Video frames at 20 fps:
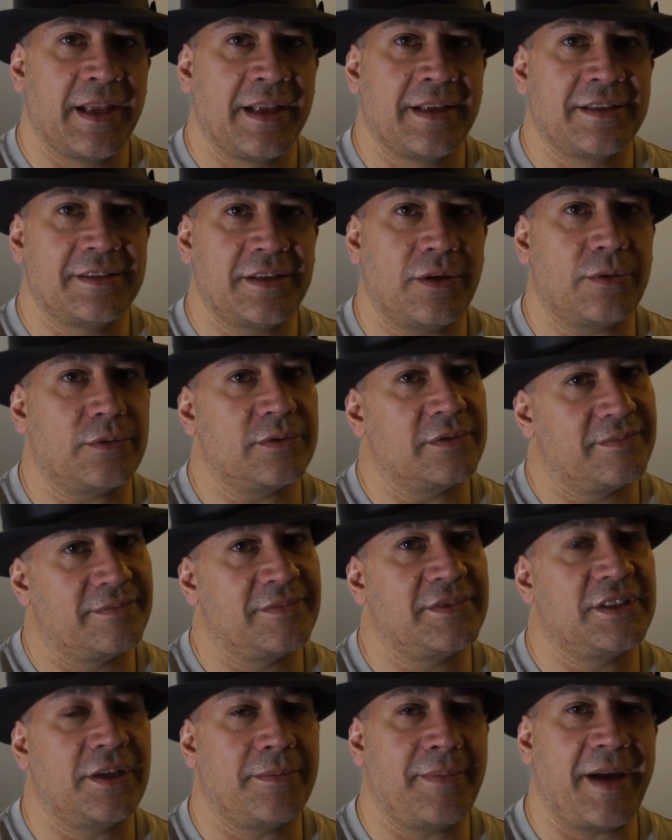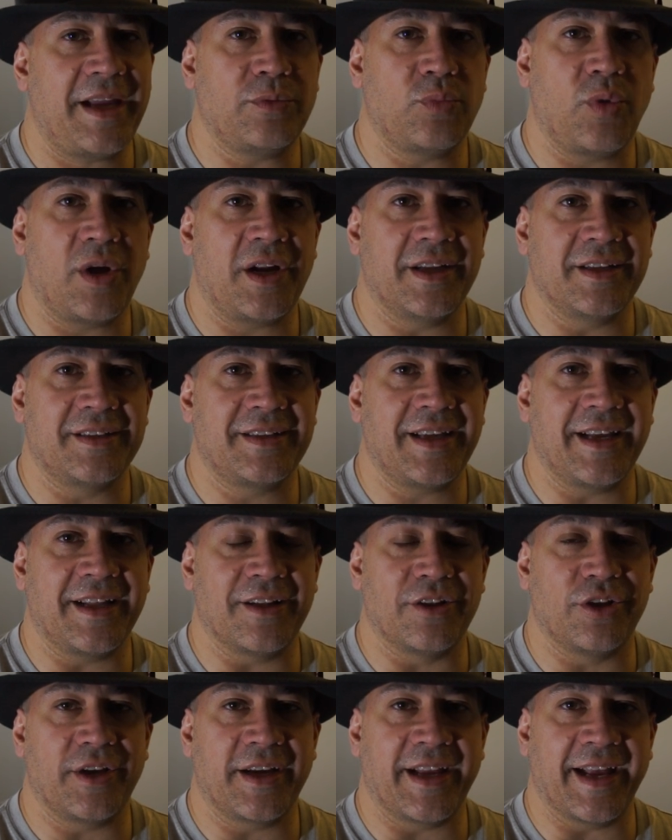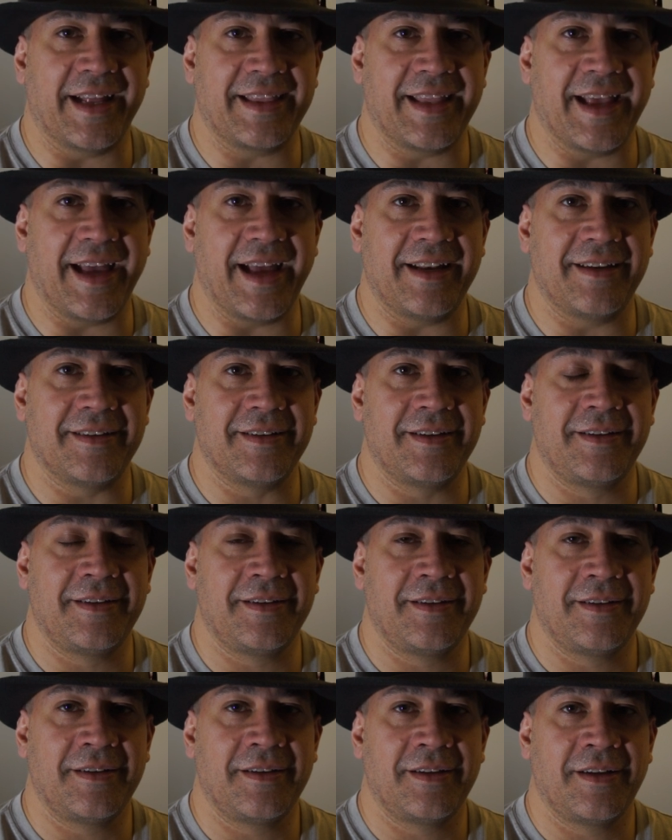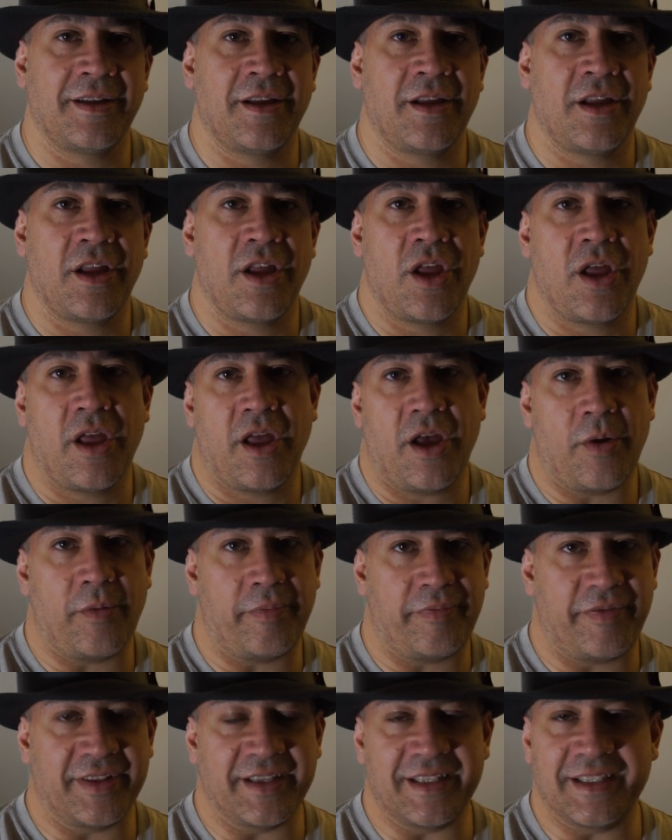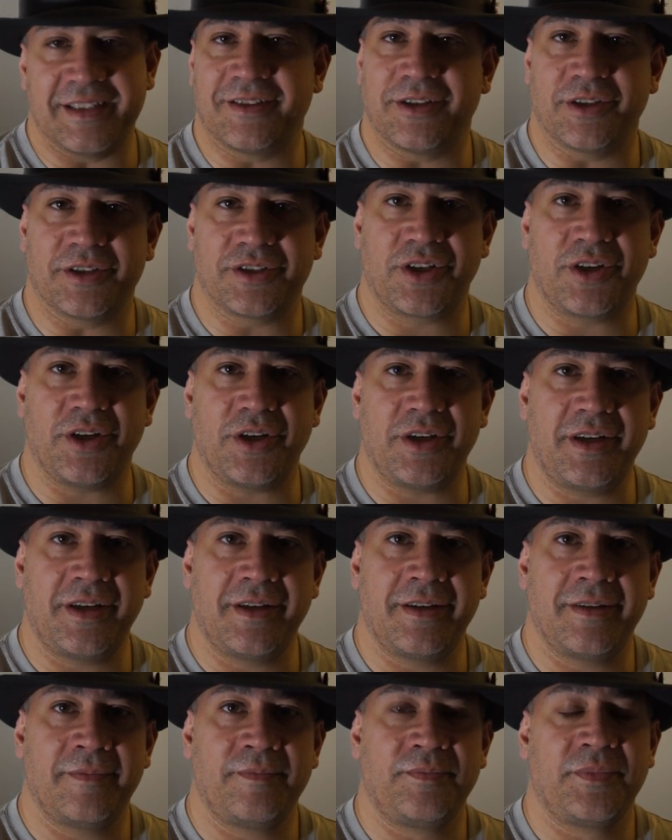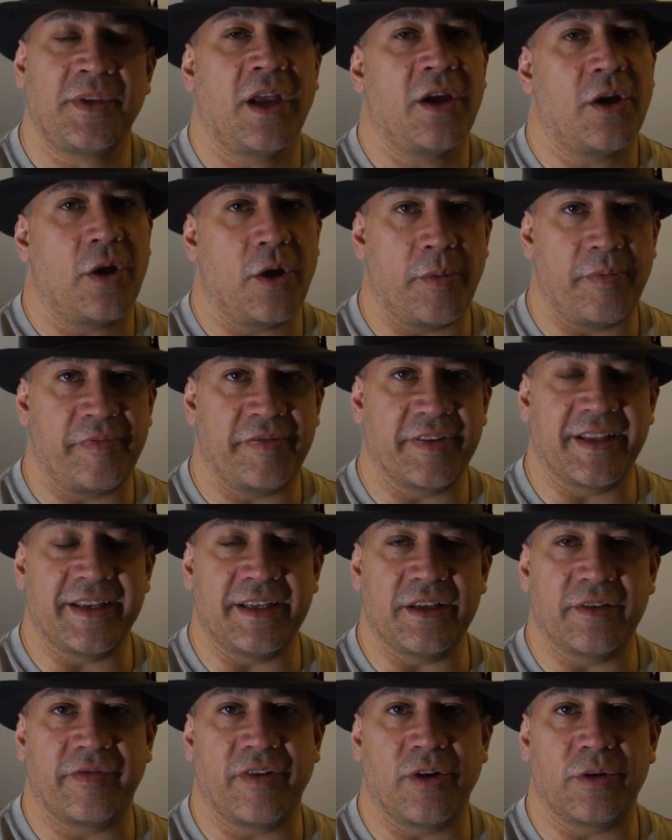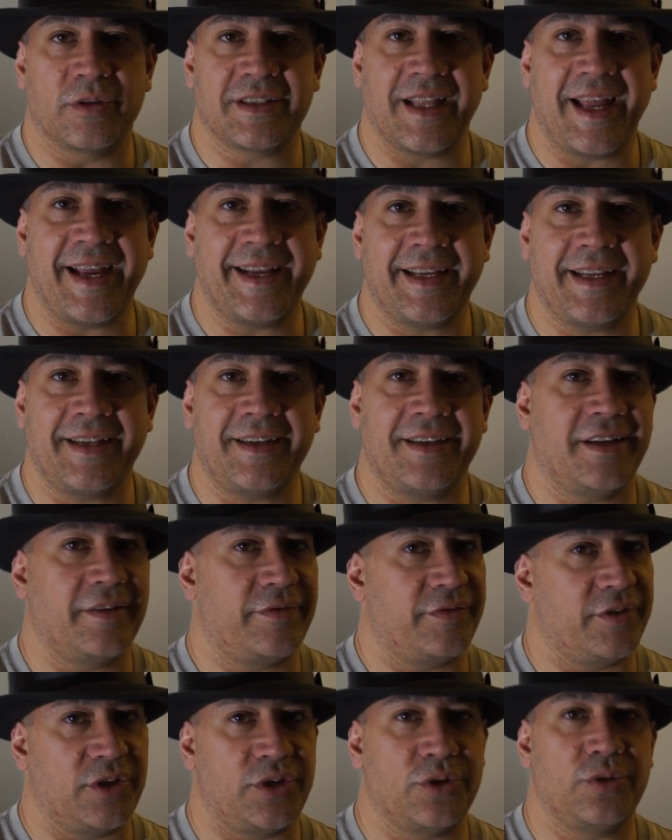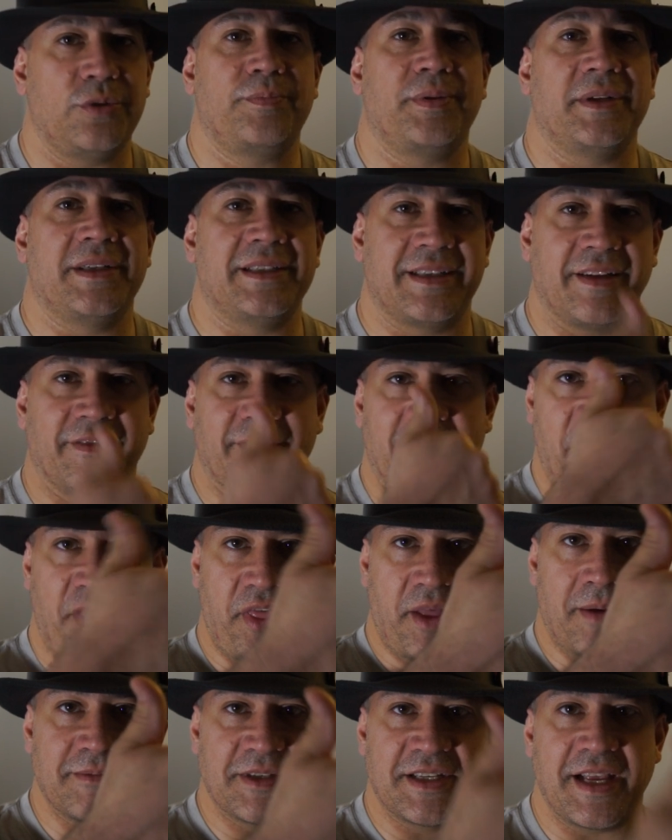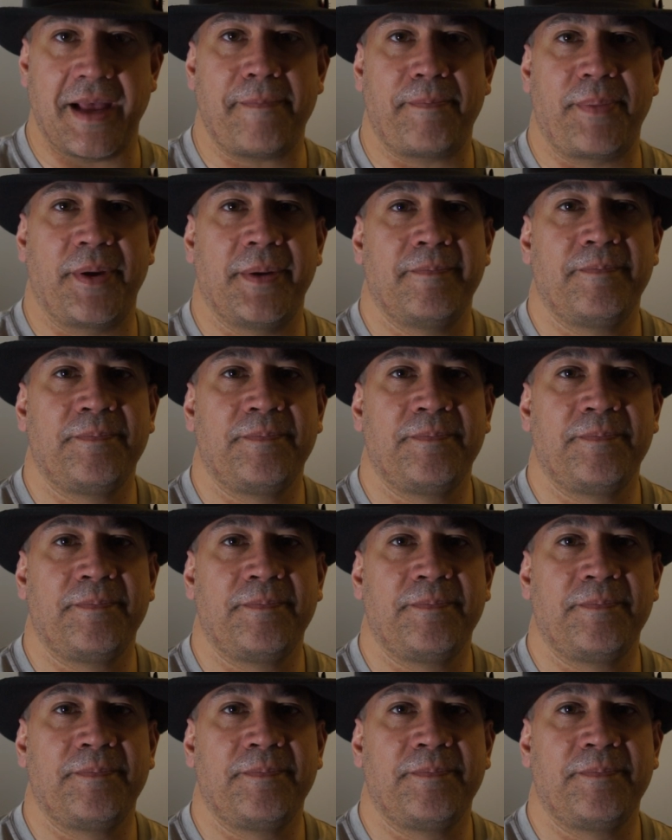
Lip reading: So you might want to take a look at that. Hopefully this looks good. Hopefully you folks like it. If you do, please give it a thumbs up.